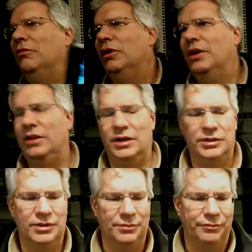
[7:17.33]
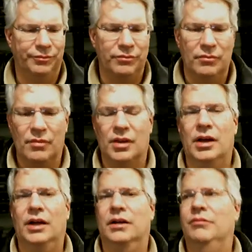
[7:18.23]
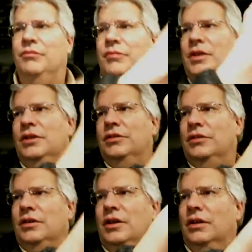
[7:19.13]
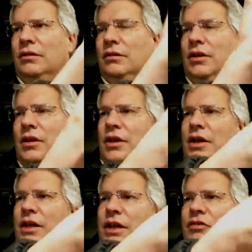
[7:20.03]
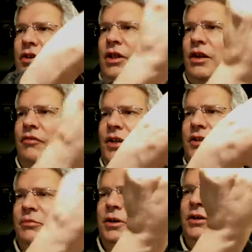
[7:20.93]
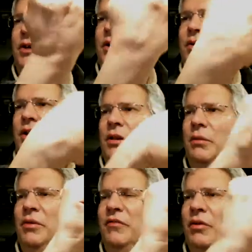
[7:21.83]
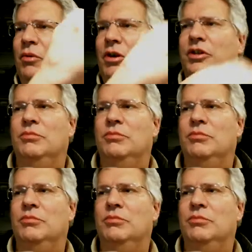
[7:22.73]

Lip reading: what it does is it gives you a lot of flexibility in the way that the pivot works.